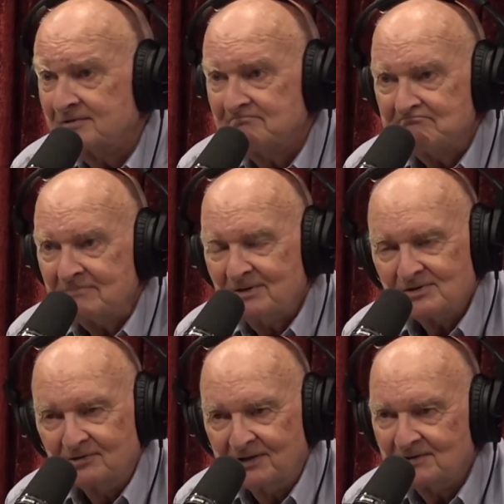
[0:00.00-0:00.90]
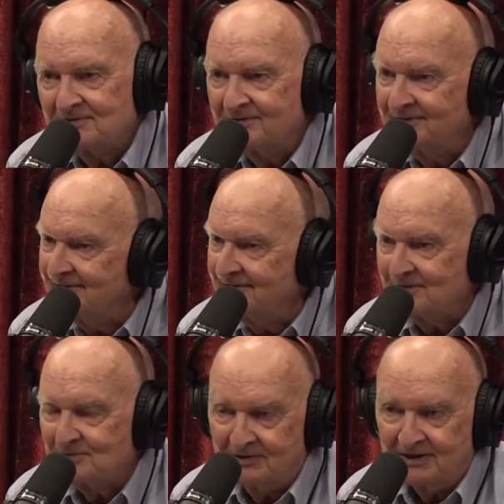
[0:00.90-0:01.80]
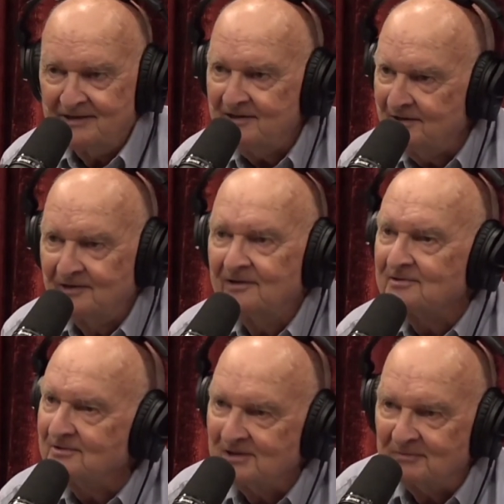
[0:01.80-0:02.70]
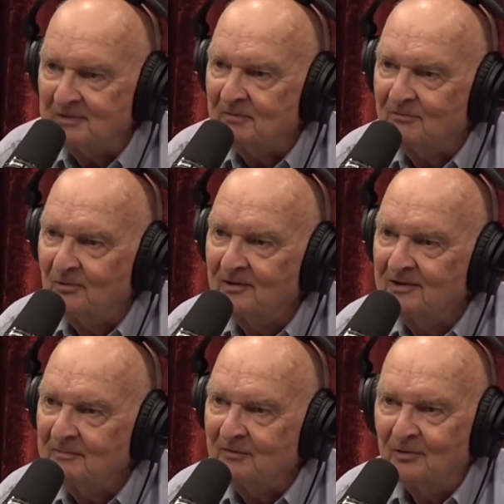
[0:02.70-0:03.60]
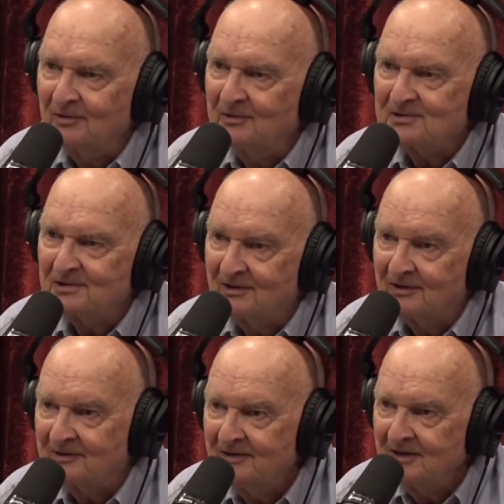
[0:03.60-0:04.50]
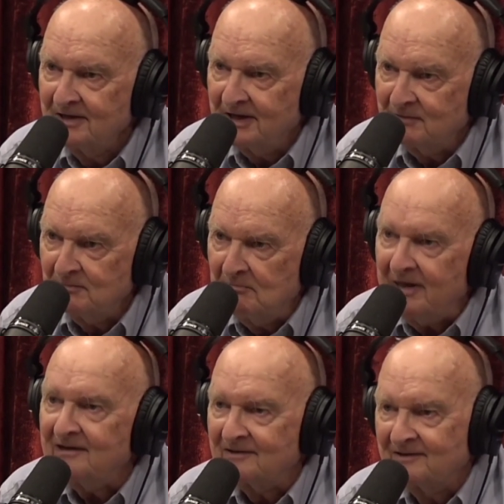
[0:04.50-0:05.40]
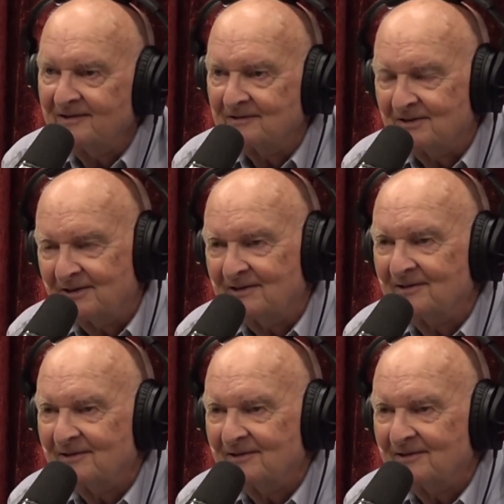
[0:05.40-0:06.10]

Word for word: so that's what 80 years or something before Lewis and Clark even made it out to that area.